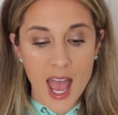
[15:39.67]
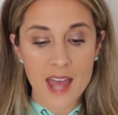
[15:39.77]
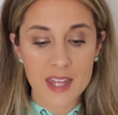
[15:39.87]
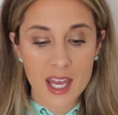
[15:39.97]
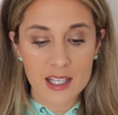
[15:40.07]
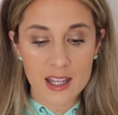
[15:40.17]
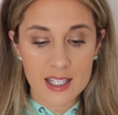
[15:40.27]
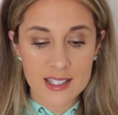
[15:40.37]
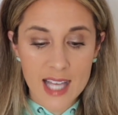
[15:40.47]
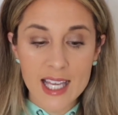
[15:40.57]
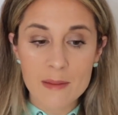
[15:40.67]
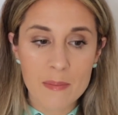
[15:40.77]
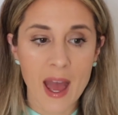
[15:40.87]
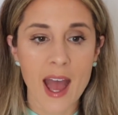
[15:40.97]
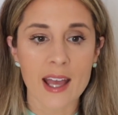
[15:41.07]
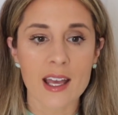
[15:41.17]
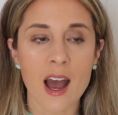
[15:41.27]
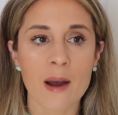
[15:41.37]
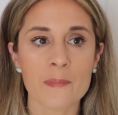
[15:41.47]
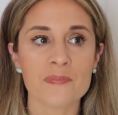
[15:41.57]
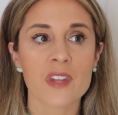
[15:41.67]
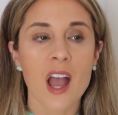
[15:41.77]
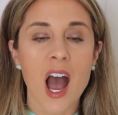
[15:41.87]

And then the second bag, um,